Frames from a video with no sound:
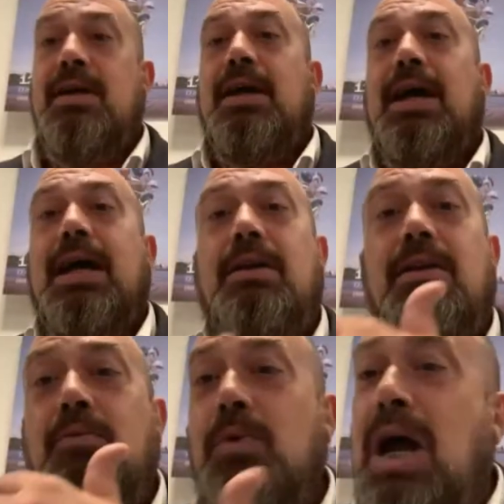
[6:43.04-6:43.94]
and
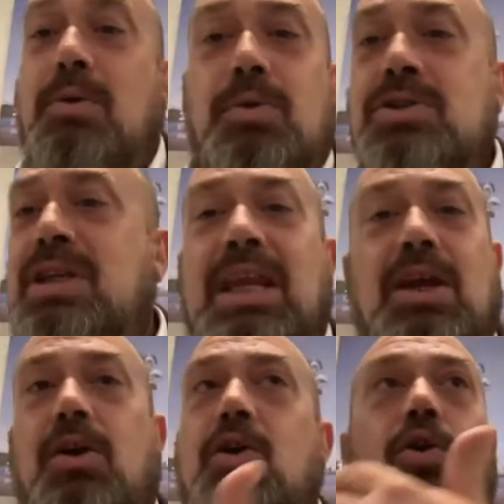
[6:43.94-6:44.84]
I was
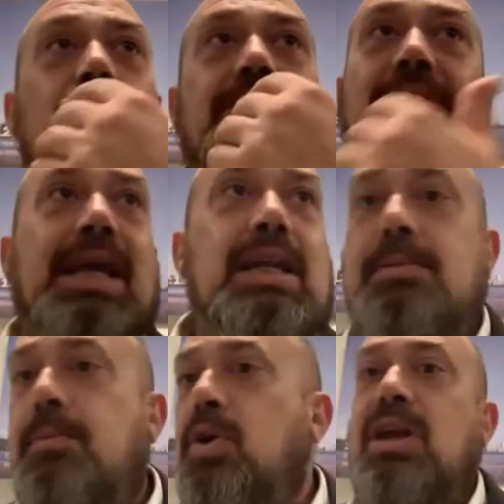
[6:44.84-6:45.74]
getting on calls at eight in
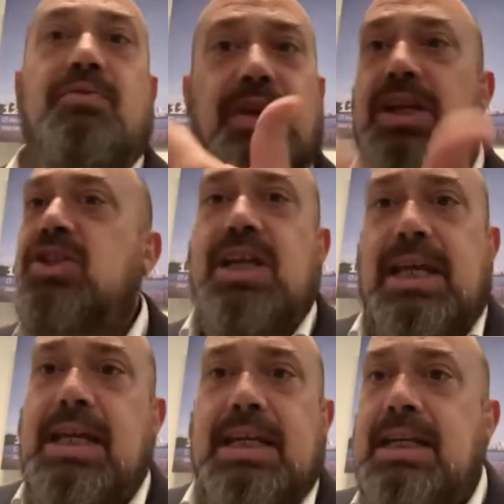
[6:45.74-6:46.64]
the morning and finishing
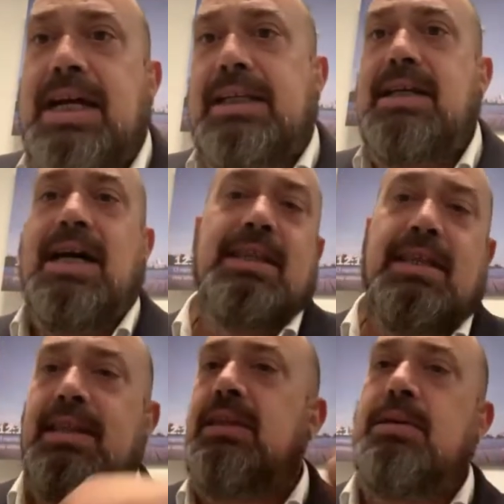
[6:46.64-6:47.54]
at eight at night,
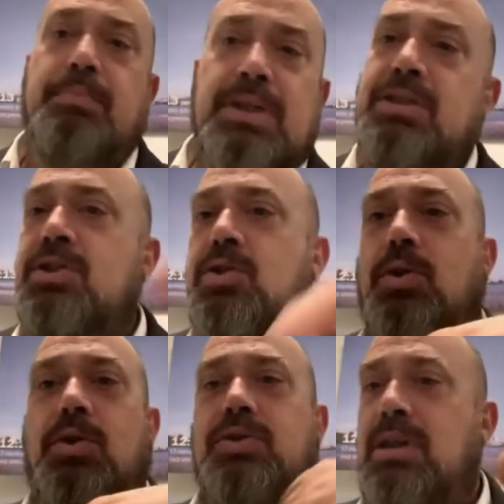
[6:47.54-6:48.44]
other than the business
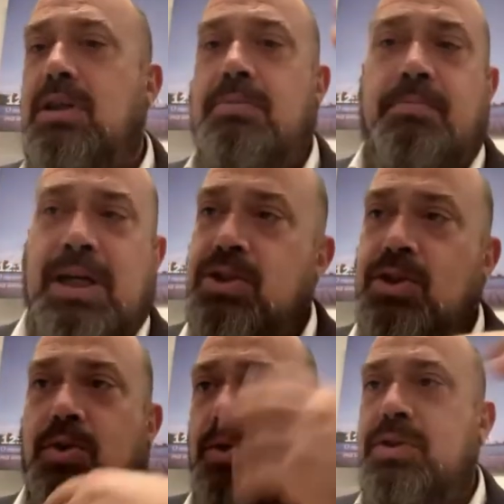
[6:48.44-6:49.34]
calls and the
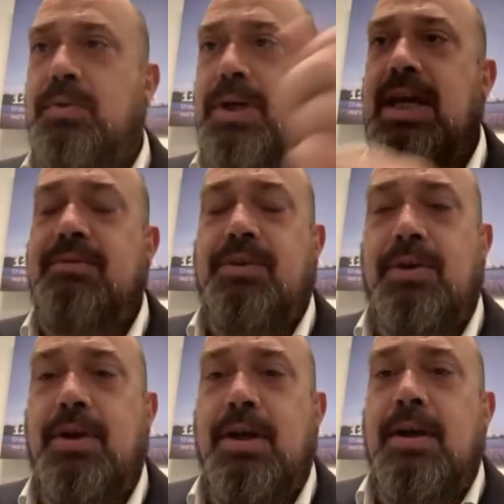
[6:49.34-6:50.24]
budget calls and what have
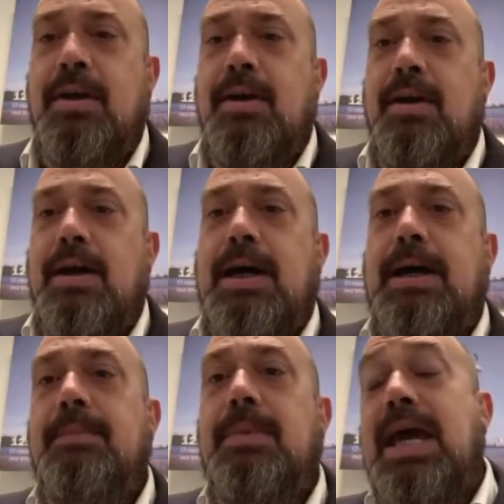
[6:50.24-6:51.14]
you.
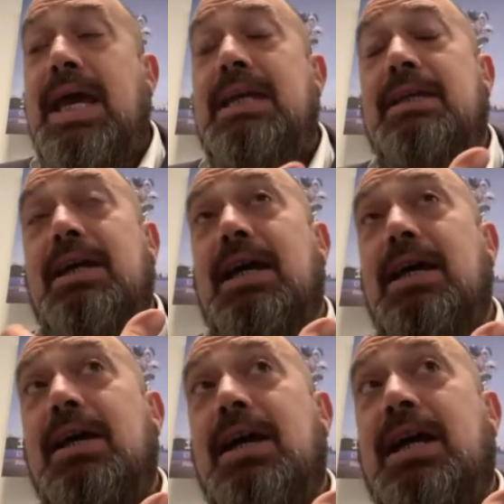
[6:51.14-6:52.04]
Um, and
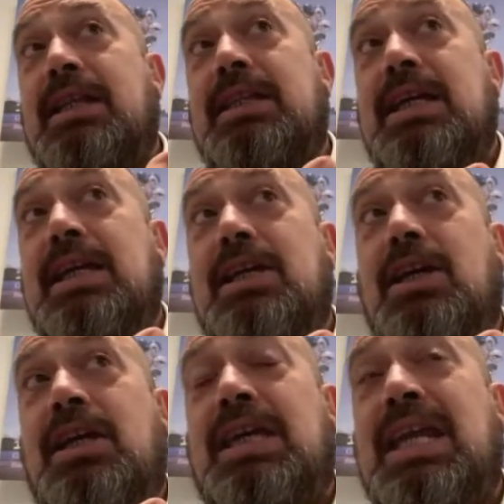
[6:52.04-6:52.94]
I think
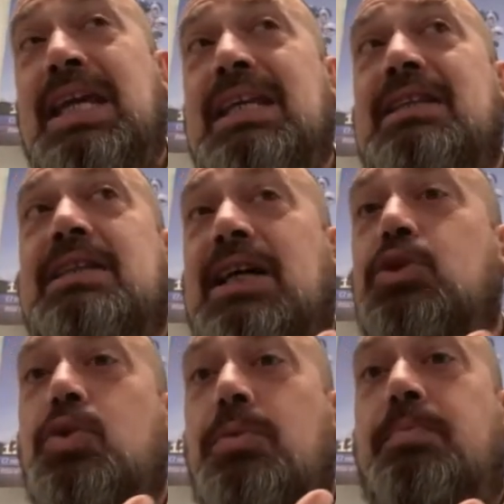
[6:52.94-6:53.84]
getting in
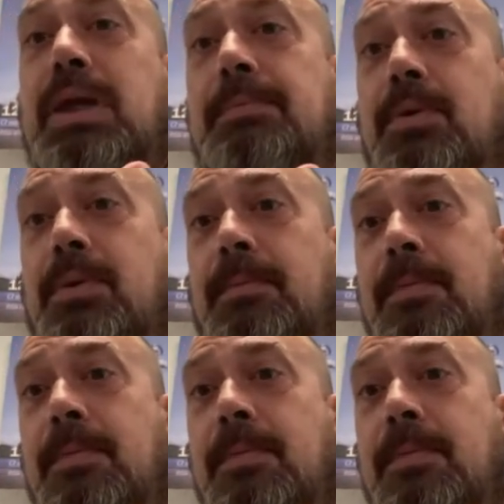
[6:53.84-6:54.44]
touch with people,